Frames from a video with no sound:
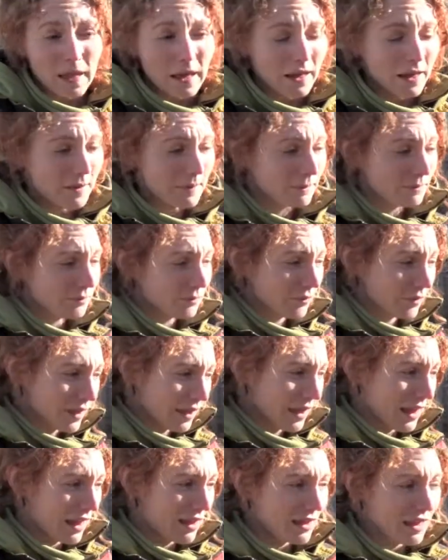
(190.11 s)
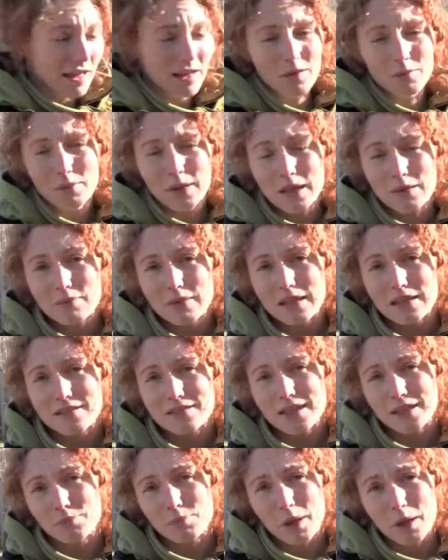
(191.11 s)
and they help keep the
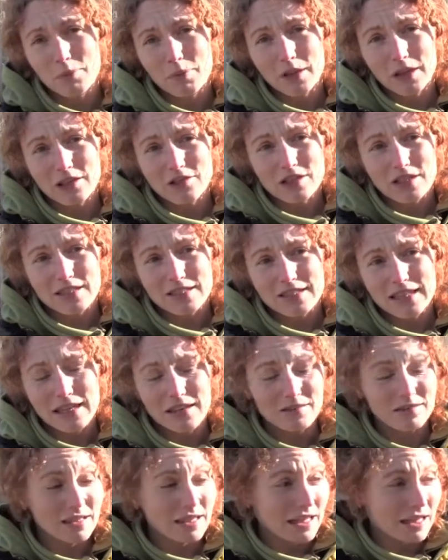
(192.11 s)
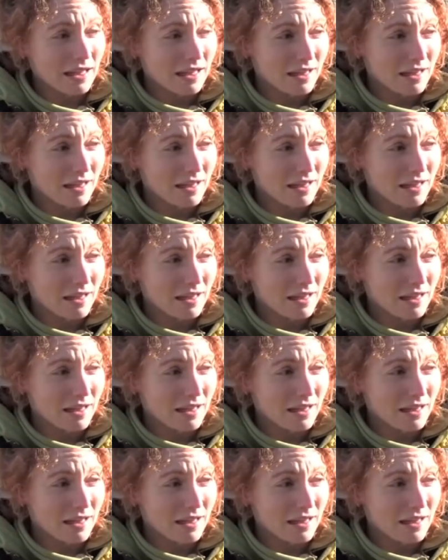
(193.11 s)
insect populations down,